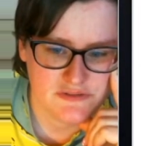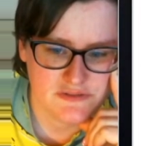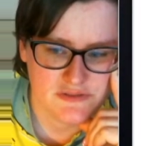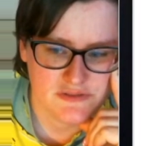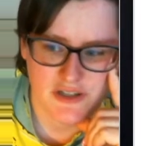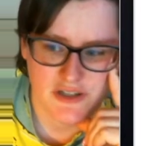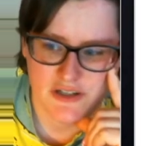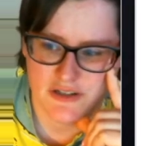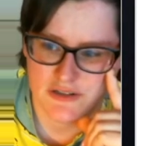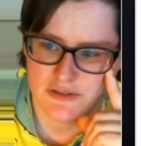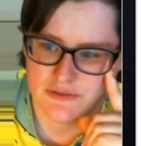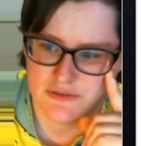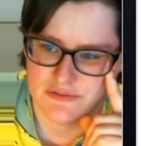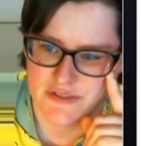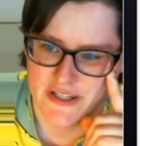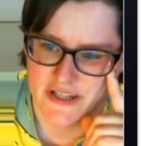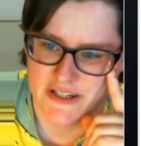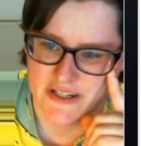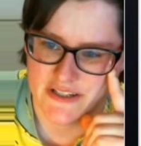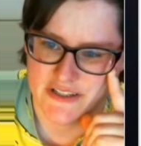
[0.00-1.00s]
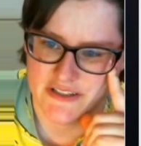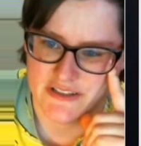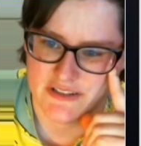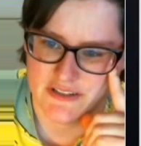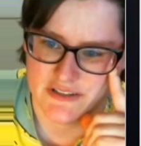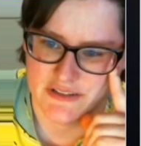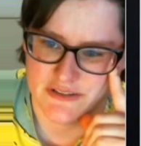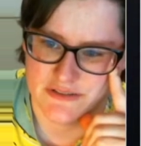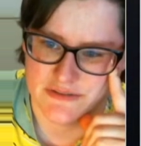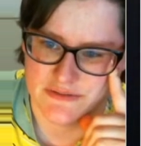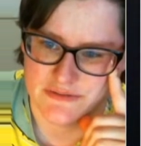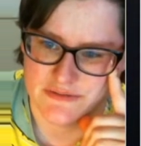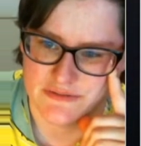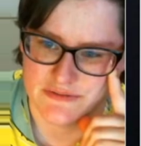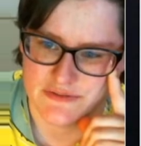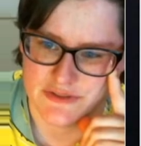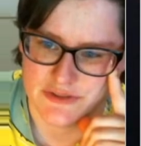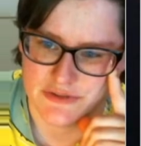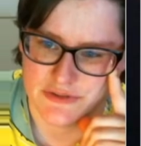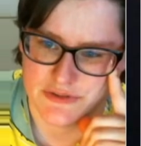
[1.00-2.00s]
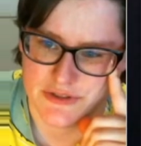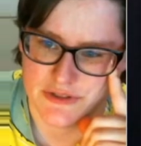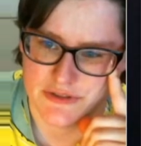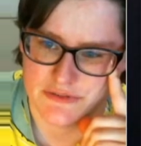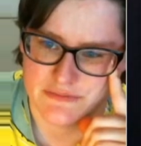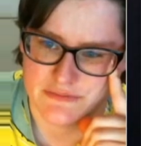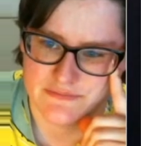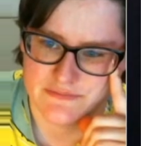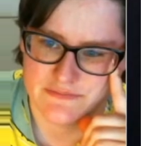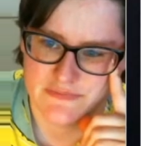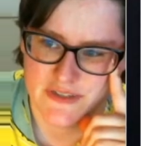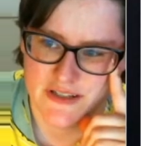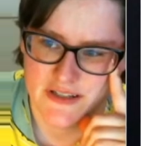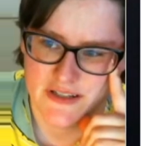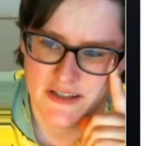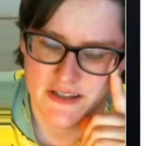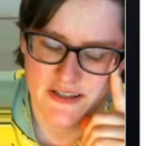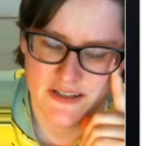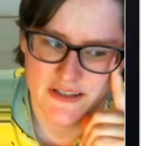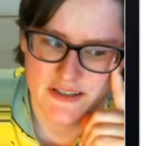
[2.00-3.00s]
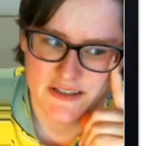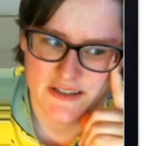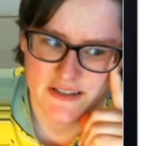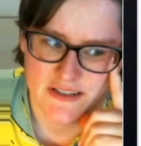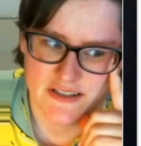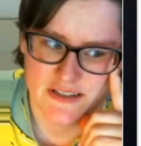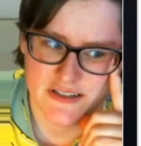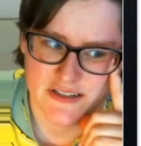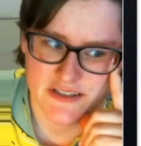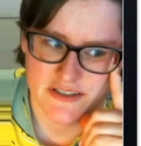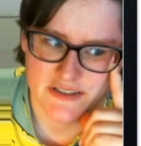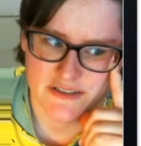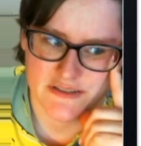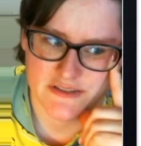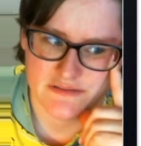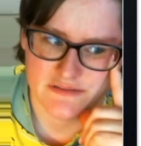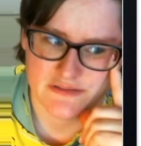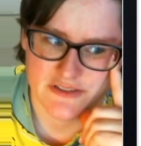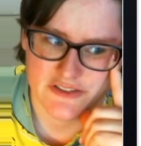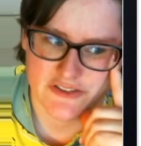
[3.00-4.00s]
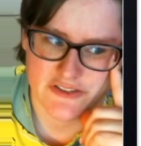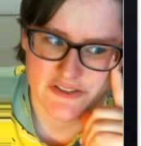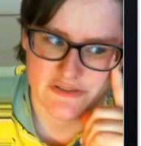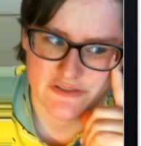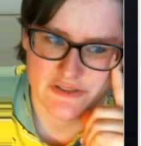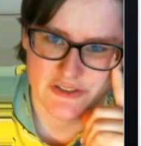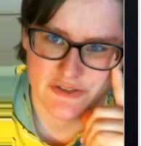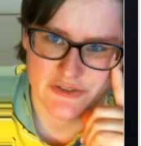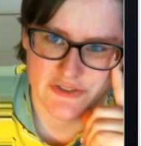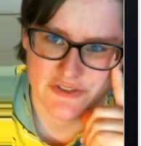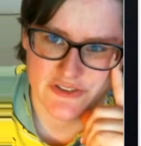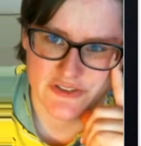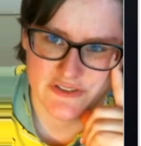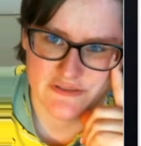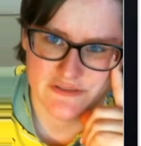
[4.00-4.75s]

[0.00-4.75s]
Oh yeah, I need to clone Kuko in here to use it.